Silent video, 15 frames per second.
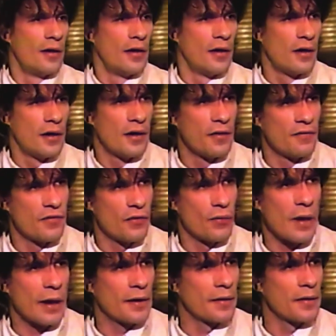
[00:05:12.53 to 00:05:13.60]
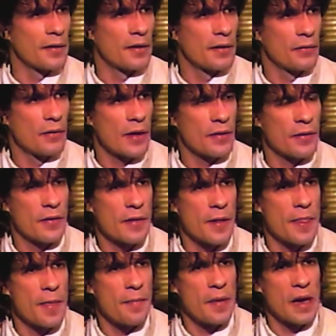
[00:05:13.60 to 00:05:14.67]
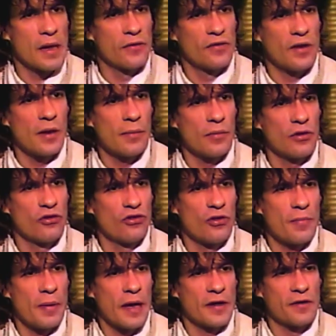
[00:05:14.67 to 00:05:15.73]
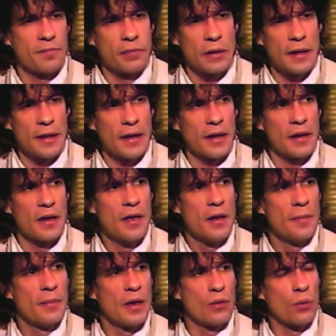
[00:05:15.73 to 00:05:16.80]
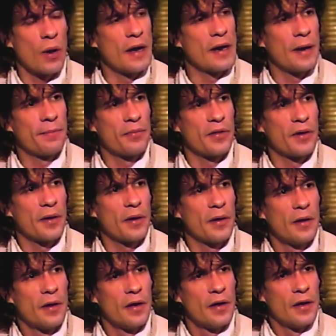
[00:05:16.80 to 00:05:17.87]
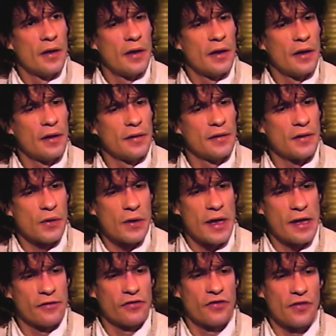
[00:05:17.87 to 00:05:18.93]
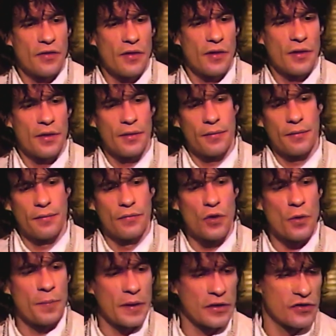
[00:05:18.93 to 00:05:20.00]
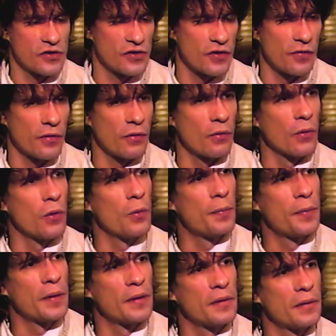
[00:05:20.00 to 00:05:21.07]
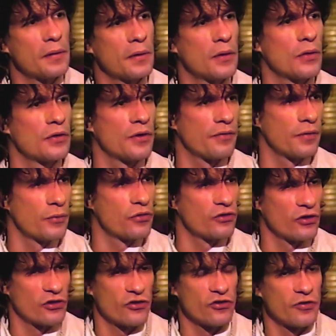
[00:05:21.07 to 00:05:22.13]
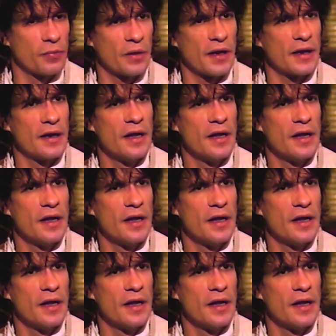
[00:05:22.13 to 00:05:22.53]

of the record, rather than the band's image and the band's playing being right up there. And, you know, hence the no pictures of the group and, you know, different musicians played.